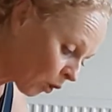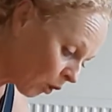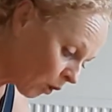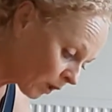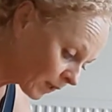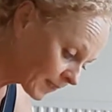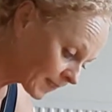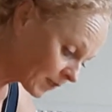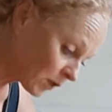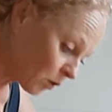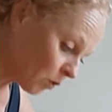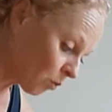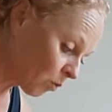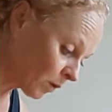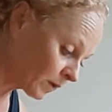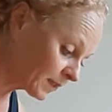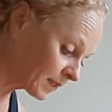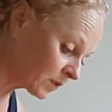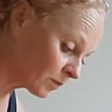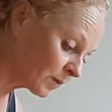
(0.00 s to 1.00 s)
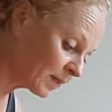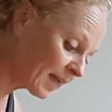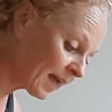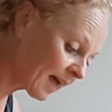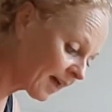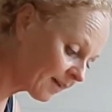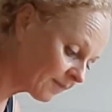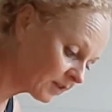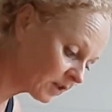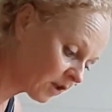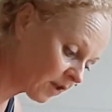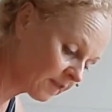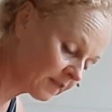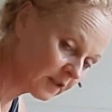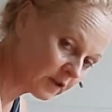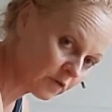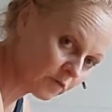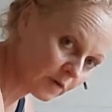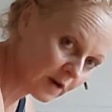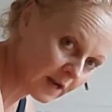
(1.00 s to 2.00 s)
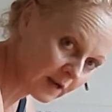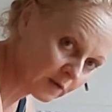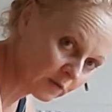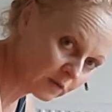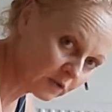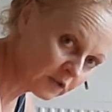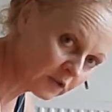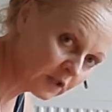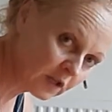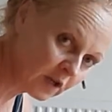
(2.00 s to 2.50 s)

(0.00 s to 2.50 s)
also, once we have it on the ground,